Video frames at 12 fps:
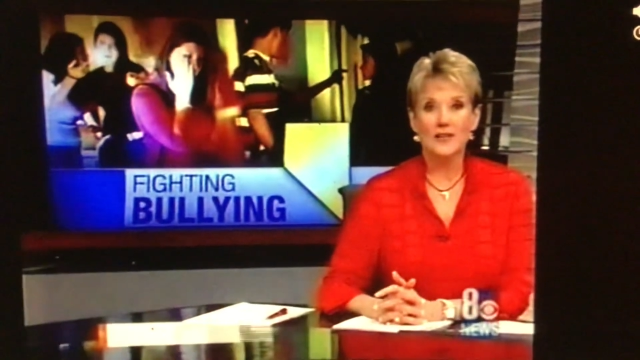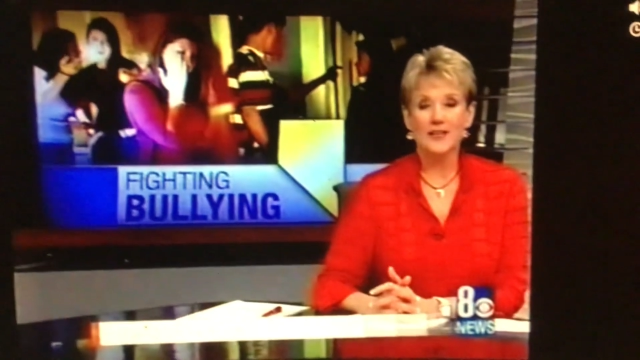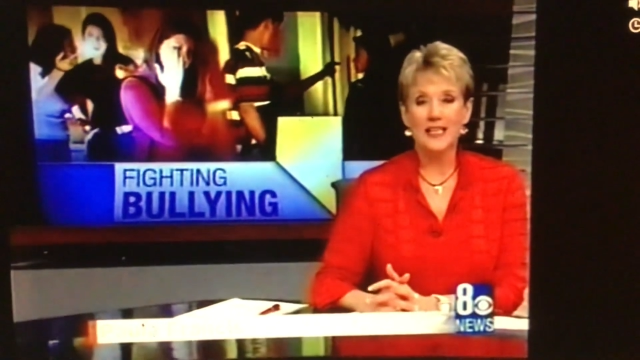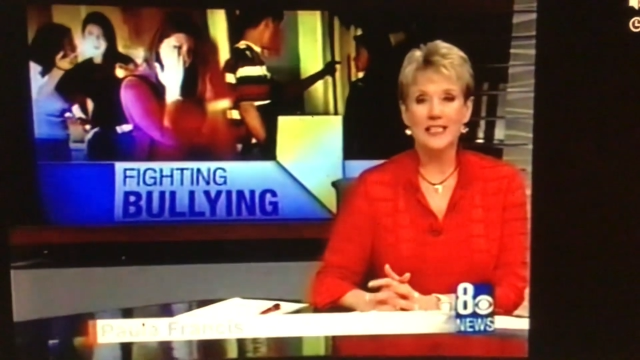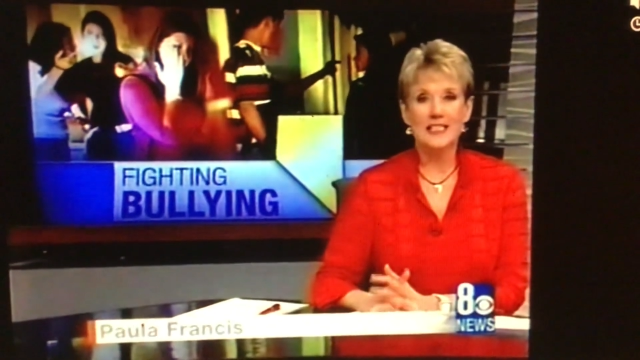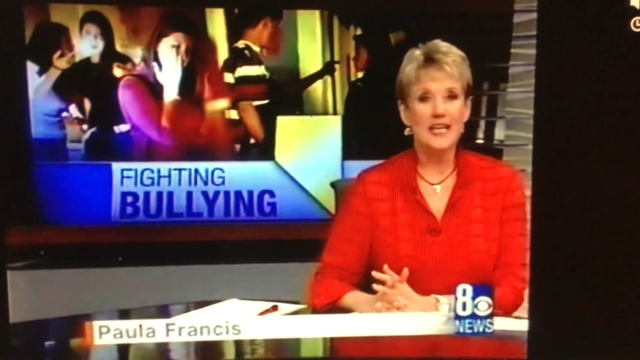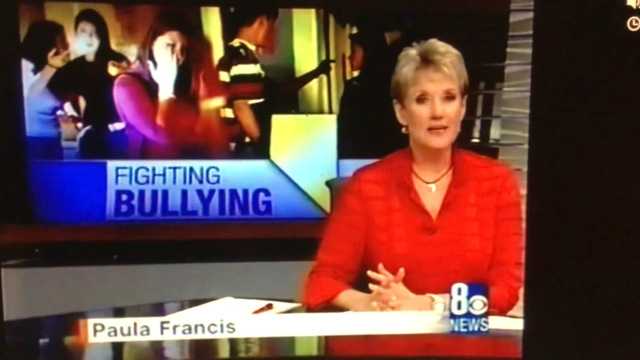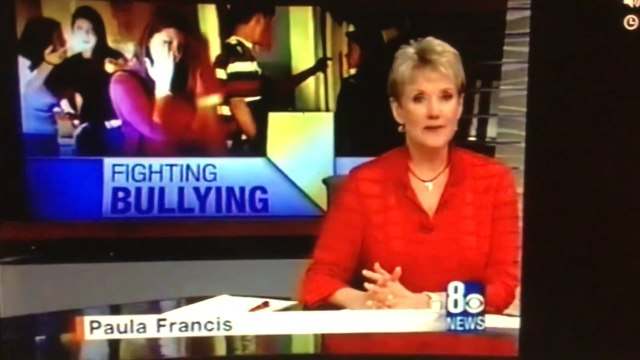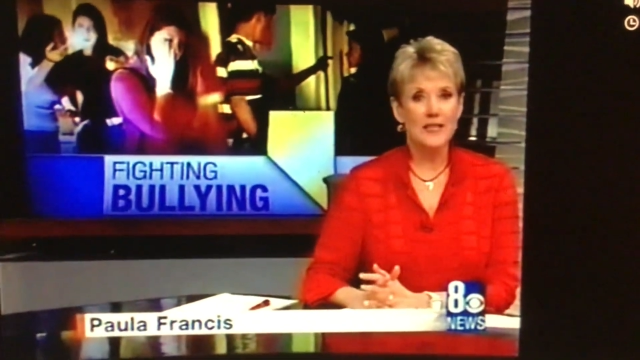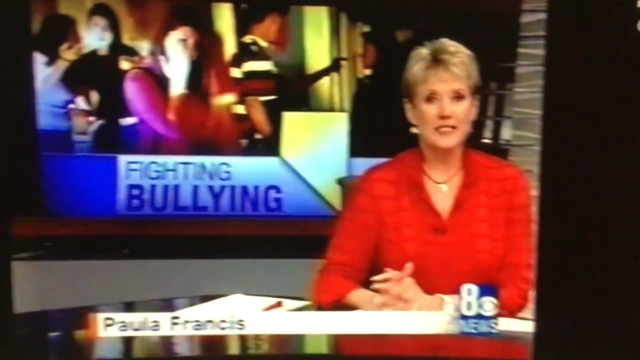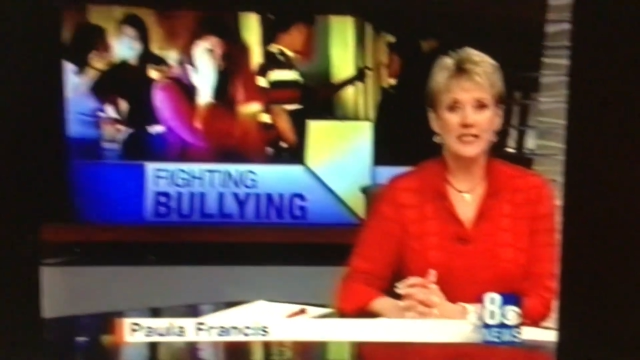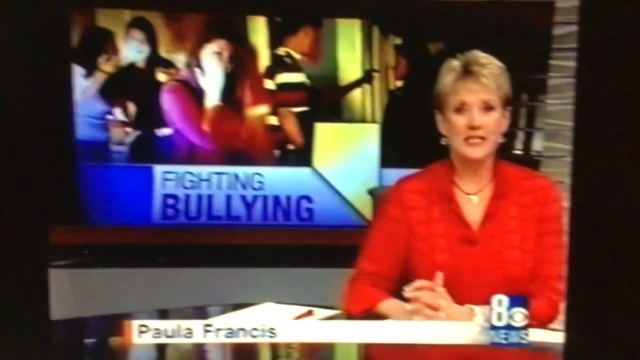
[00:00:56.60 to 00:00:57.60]
Good evening. Dave
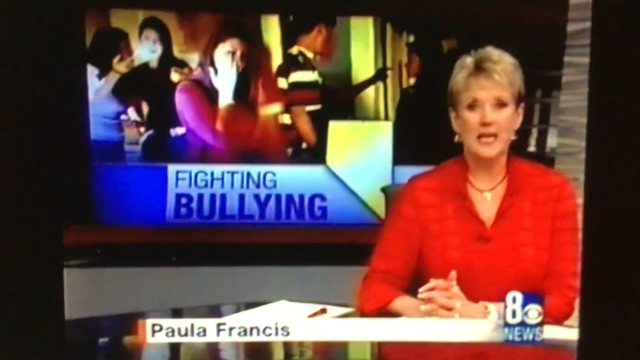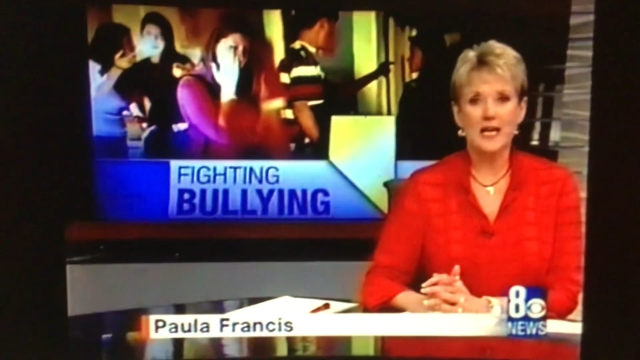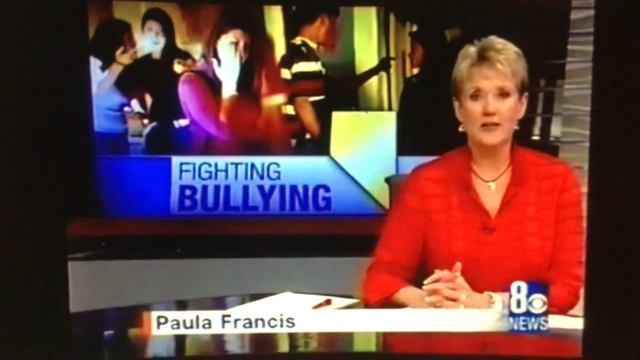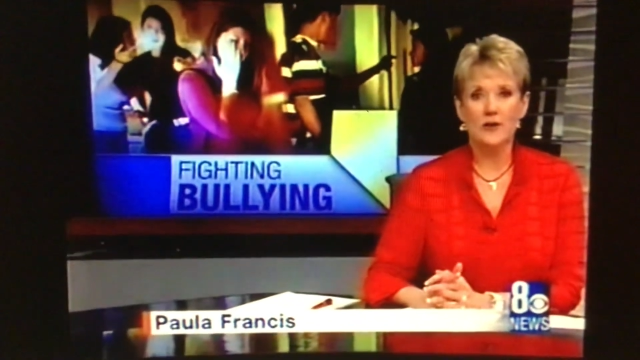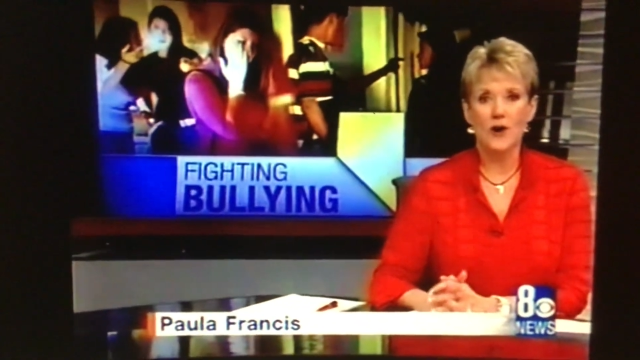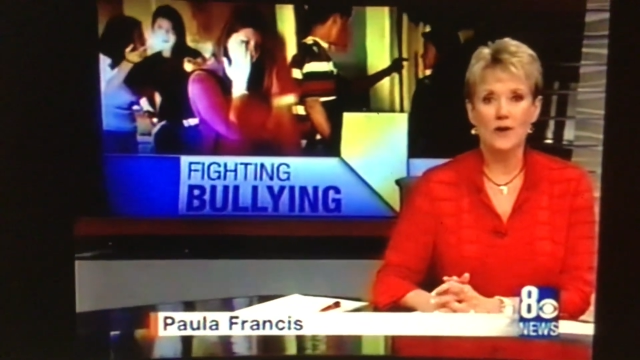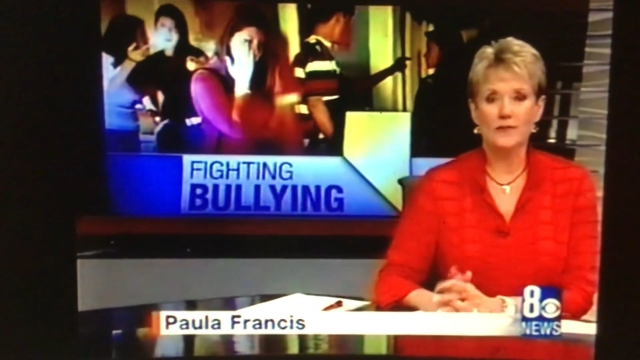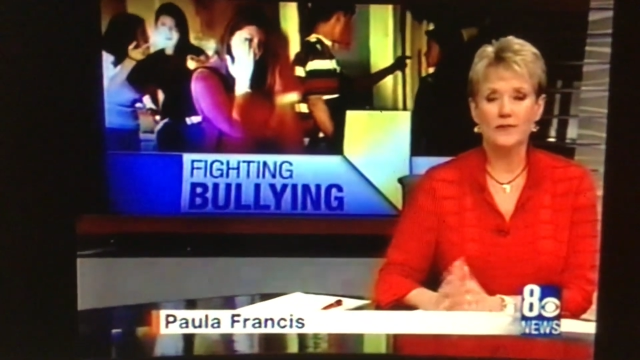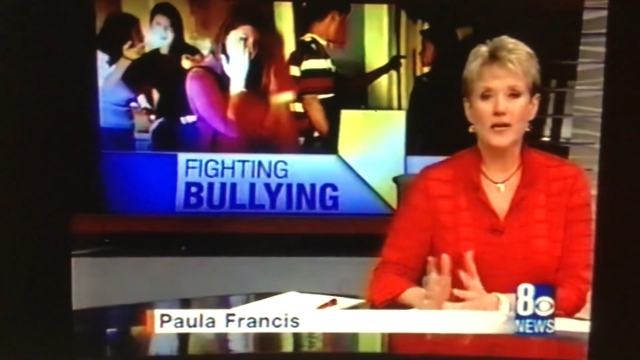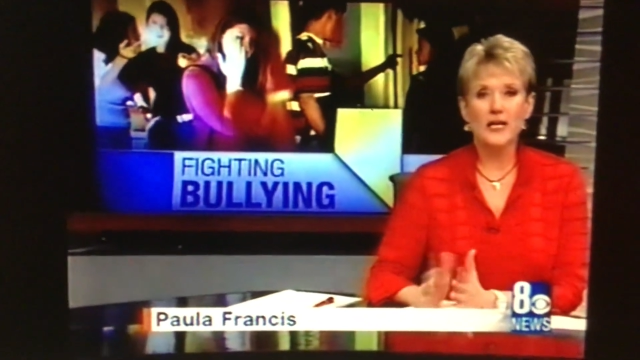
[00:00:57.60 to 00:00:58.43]
has the night off.